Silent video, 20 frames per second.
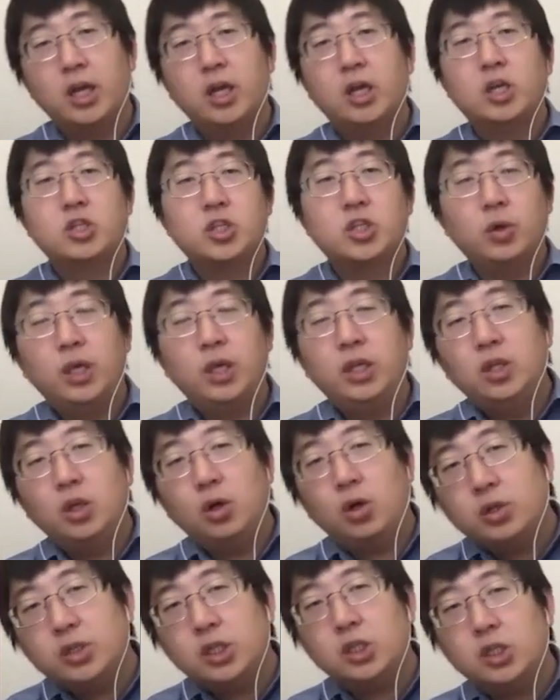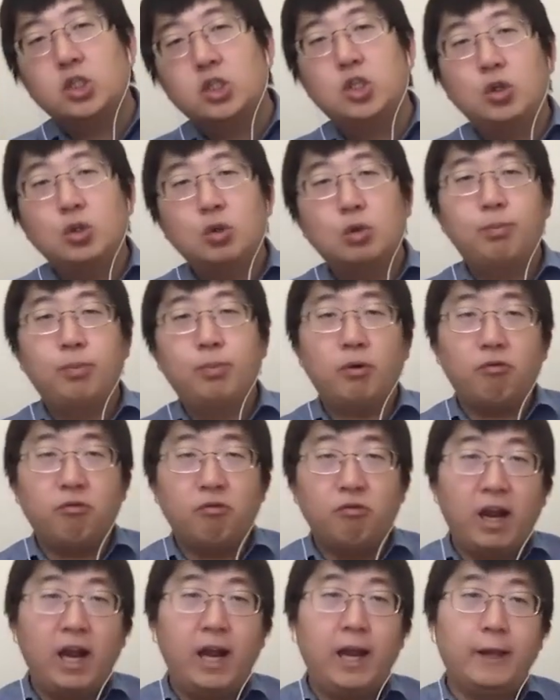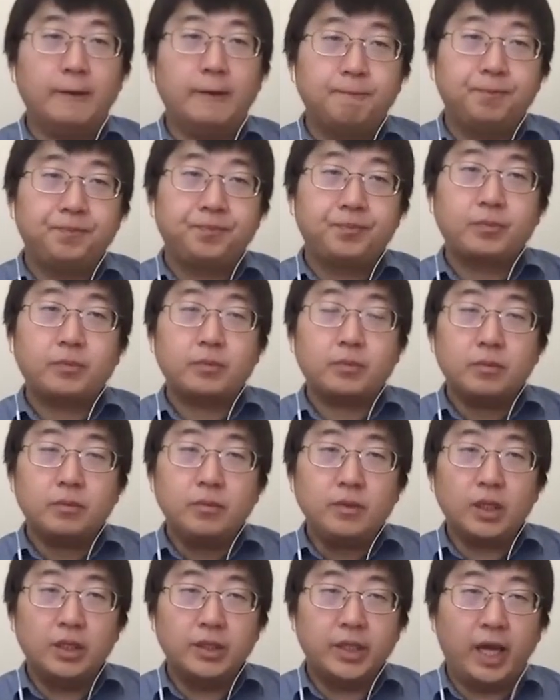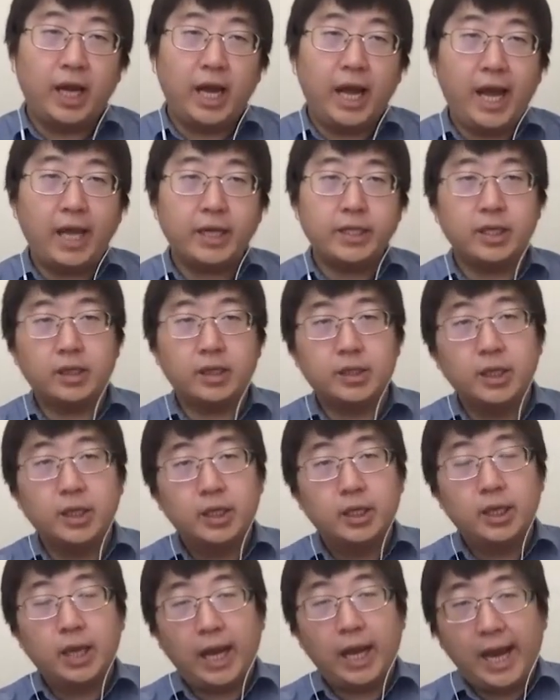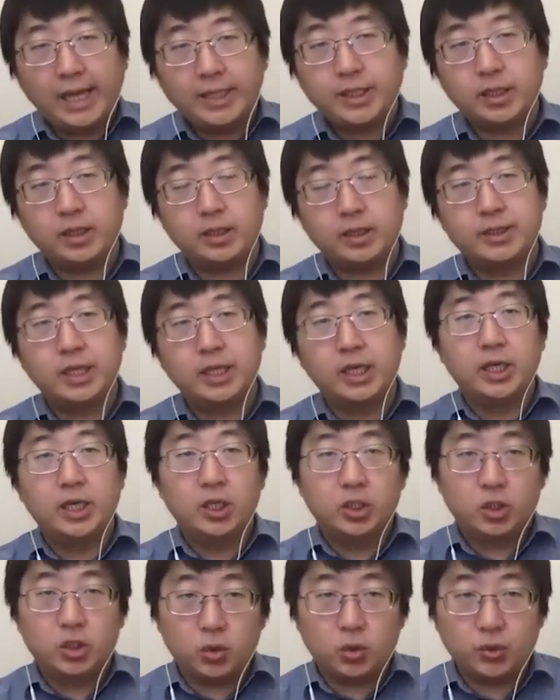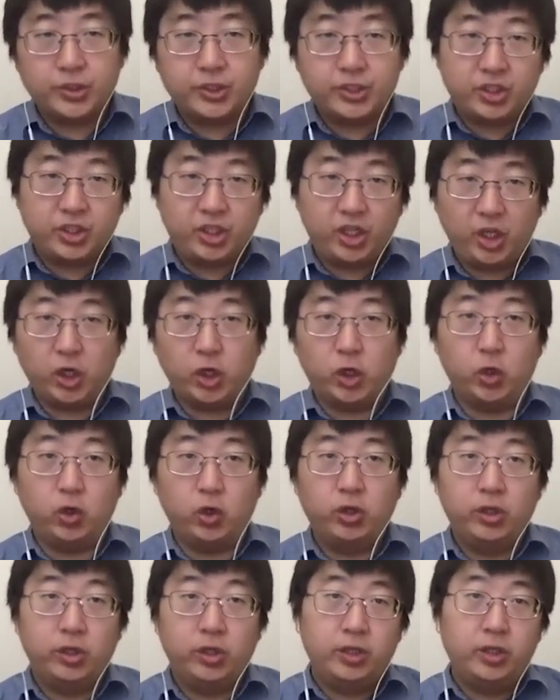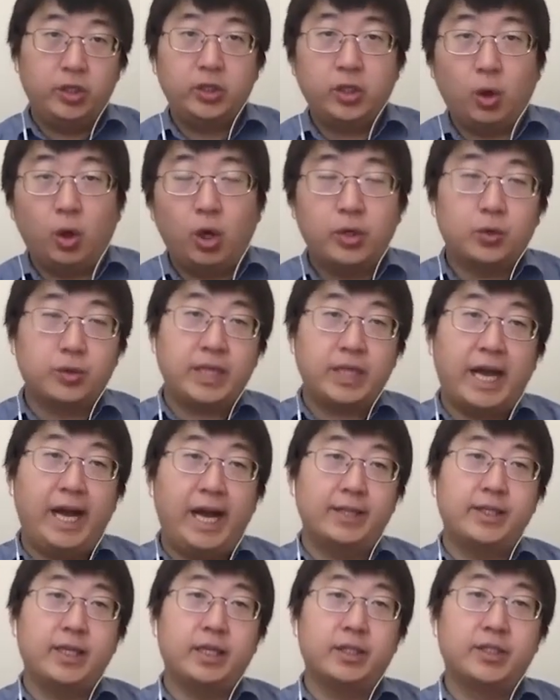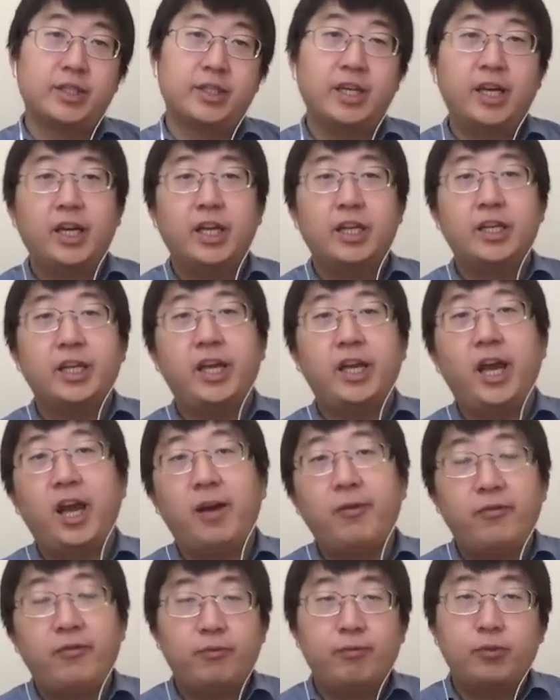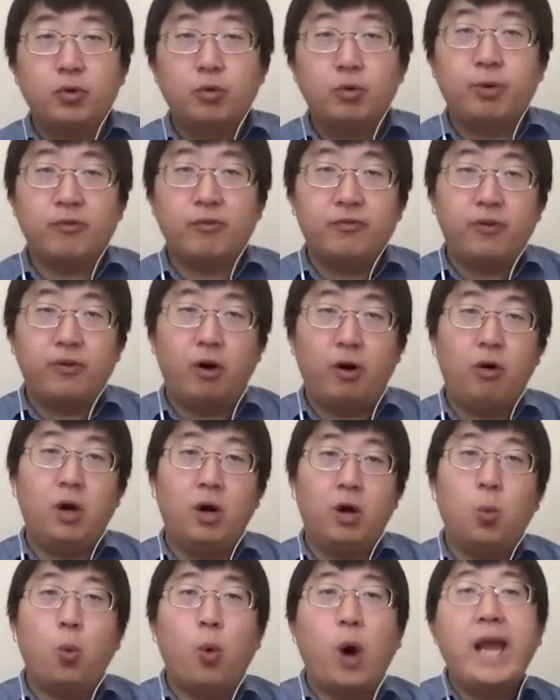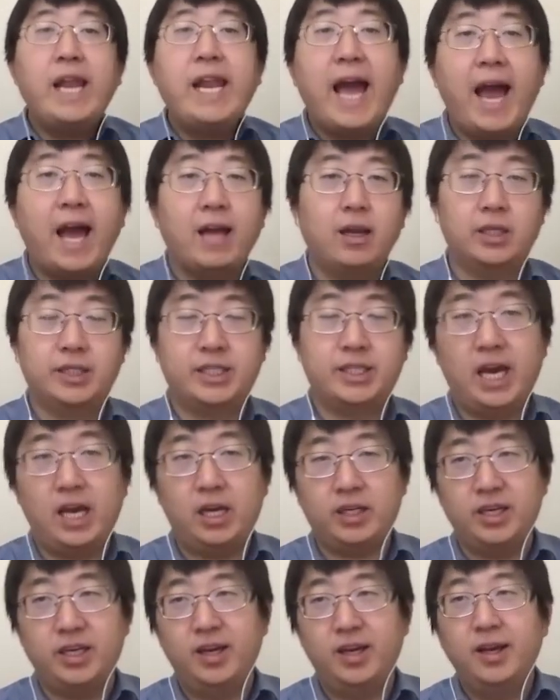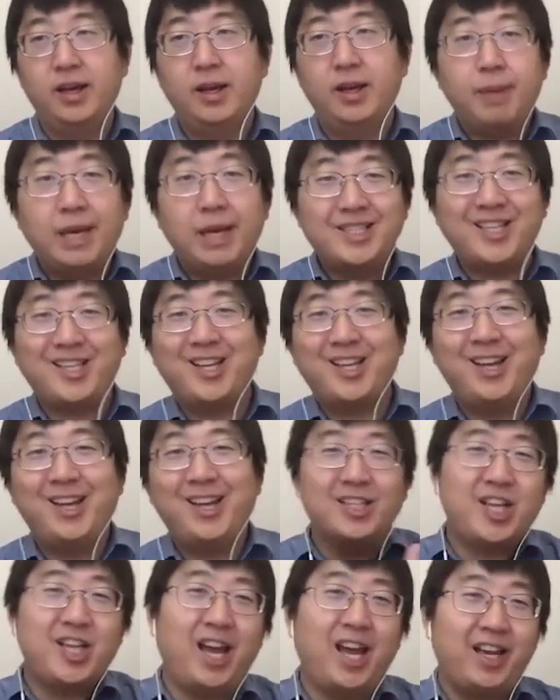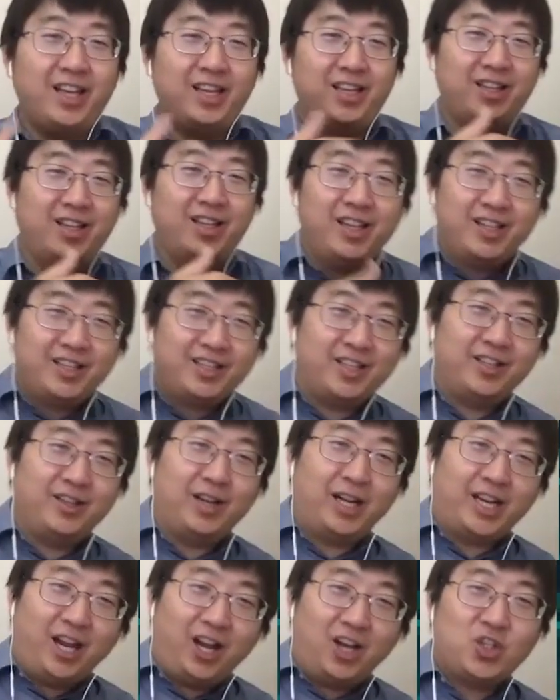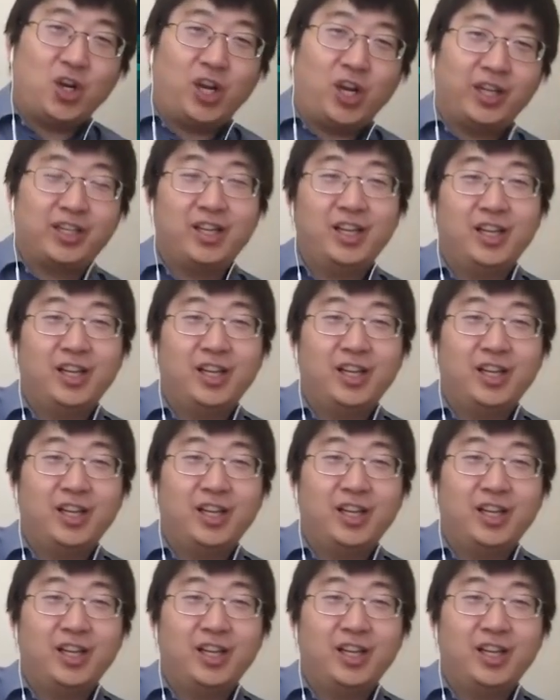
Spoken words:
So in order to prevent the hackers to steal all those assets, they have to perform a white hat attack, basically attack the contract